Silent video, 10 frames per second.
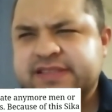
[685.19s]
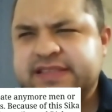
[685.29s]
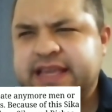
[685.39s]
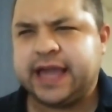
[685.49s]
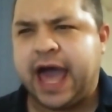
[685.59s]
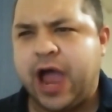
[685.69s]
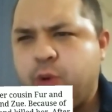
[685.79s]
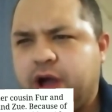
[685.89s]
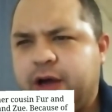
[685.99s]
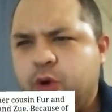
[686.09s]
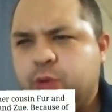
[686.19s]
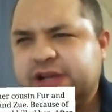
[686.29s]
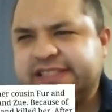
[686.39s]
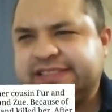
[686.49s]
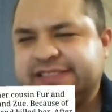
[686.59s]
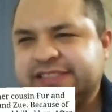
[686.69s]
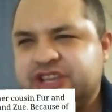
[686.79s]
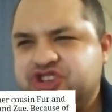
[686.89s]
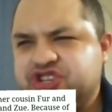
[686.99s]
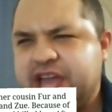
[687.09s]
Sikara was
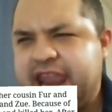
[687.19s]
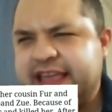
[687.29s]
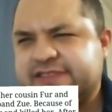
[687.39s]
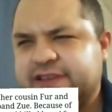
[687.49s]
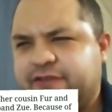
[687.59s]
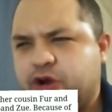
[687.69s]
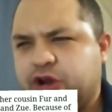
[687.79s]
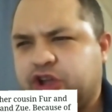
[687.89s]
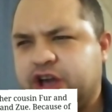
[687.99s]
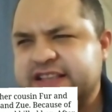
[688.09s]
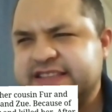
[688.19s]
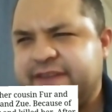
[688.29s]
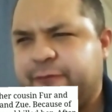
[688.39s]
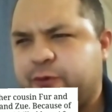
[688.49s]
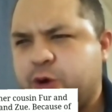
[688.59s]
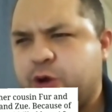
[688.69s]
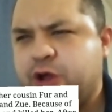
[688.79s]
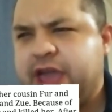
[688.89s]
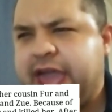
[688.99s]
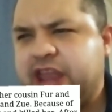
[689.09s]
jealous of her cousin Fur
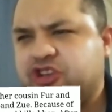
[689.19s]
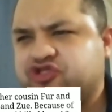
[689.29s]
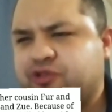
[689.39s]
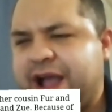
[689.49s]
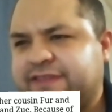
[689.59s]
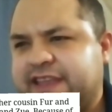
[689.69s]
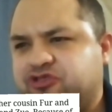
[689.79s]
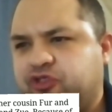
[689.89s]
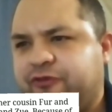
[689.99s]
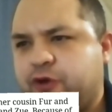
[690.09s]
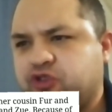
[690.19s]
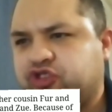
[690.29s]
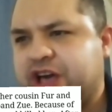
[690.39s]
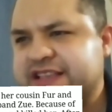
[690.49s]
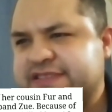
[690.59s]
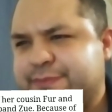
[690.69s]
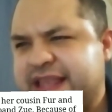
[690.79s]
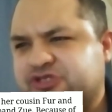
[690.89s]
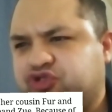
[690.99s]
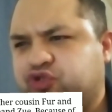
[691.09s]
and attracted to Fur's
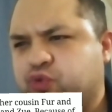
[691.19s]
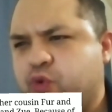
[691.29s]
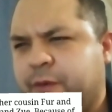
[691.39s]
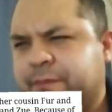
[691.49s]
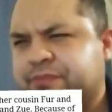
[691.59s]
husband Zu.